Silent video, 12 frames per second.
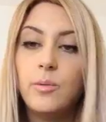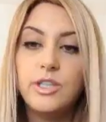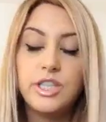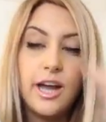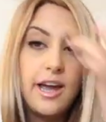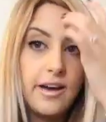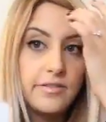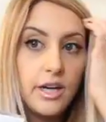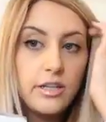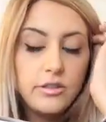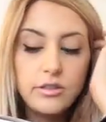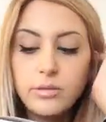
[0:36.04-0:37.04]
which I have
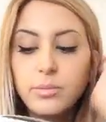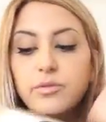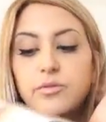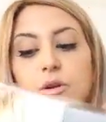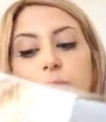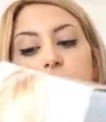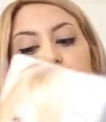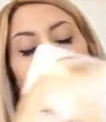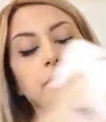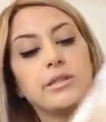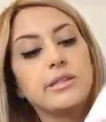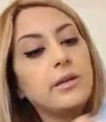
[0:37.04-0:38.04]
not used before, but the
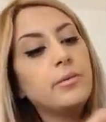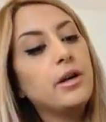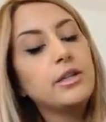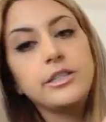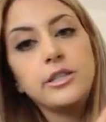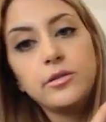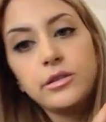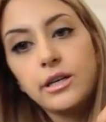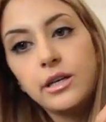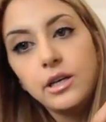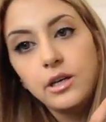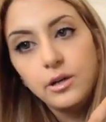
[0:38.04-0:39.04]
reason I wanted to use
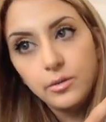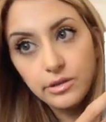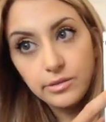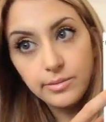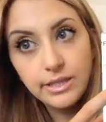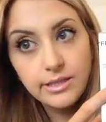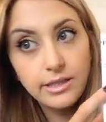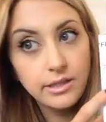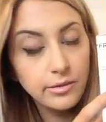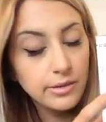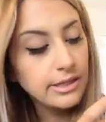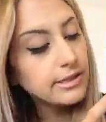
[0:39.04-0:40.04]
it was because, as
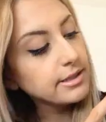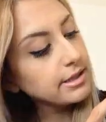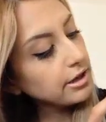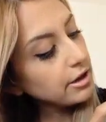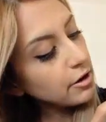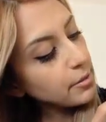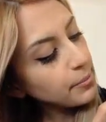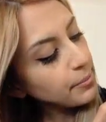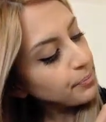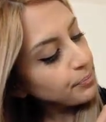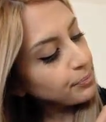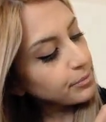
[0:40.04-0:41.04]
you can see here,
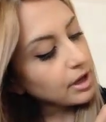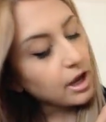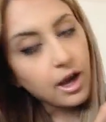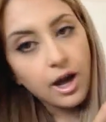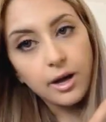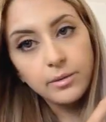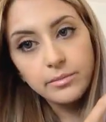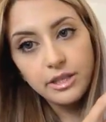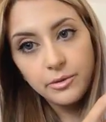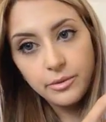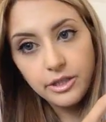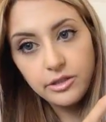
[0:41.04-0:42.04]

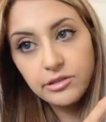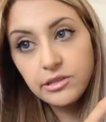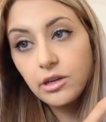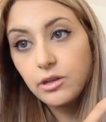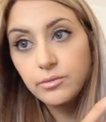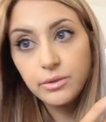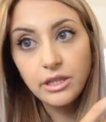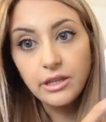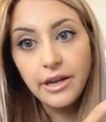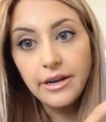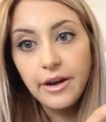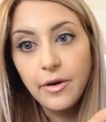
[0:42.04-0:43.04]
you can use it on really
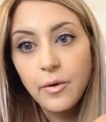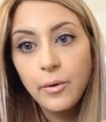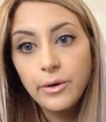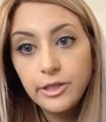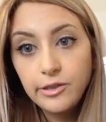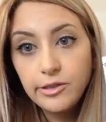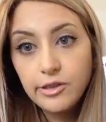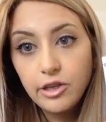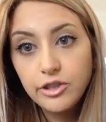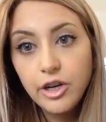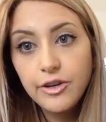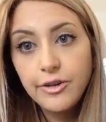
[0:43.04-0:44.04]
light hair or you can use it
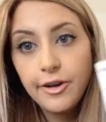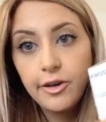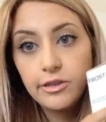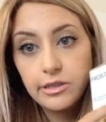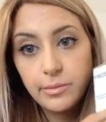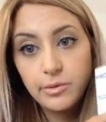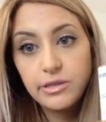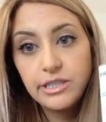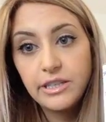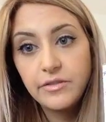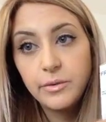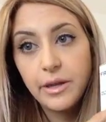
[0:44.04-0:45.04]
on dark hair. It's supposed to
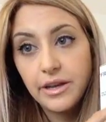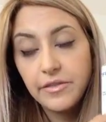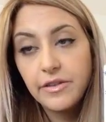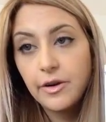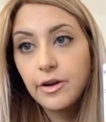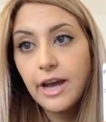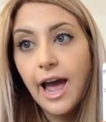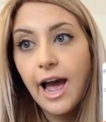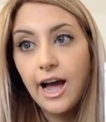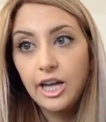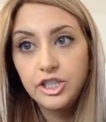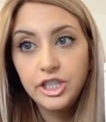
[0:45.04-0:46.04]
give you like a very
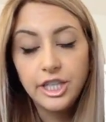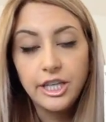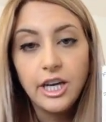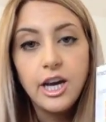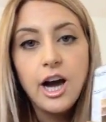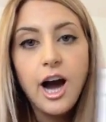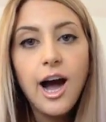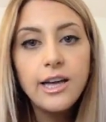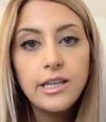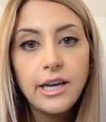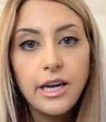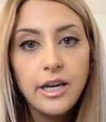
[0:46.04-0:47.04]
ashy
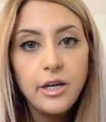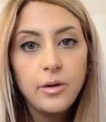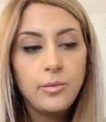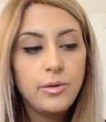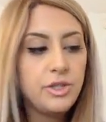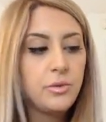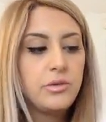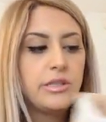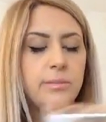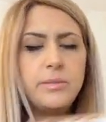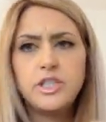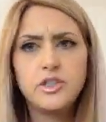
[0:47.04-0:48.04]
highlight, which
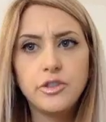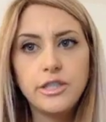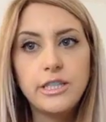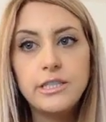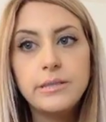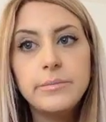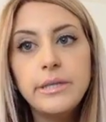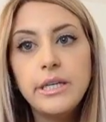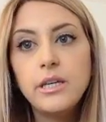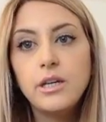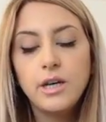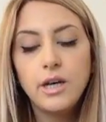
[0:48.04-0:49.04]
seemed intriguing to me,